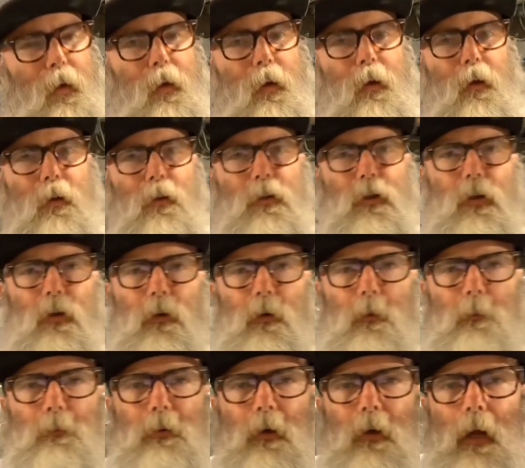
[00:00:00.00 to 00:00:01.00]
to
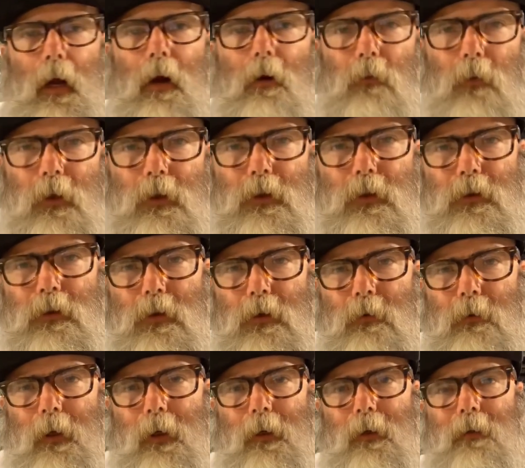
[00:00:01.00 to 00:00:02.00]
put out what you're
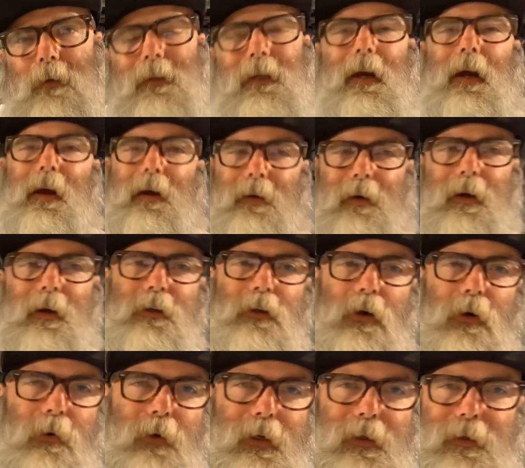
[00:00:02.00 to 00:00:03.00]
doing. Yeah, I
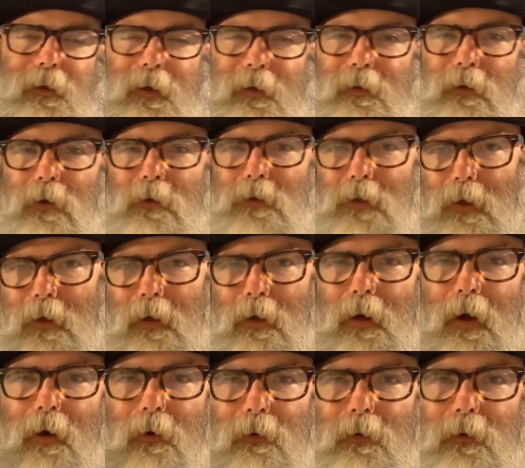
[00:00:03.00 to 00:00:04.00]
know it goes in and out.